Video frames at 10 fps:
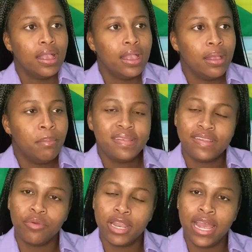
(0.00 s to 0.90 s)
me see
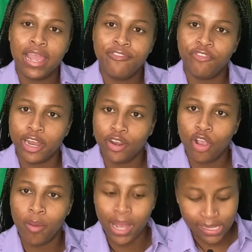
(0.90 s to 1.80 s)
when I'm friend,
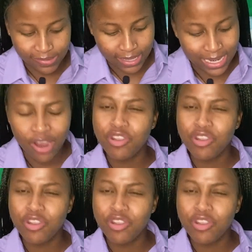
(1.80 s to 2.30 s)
come and say, not really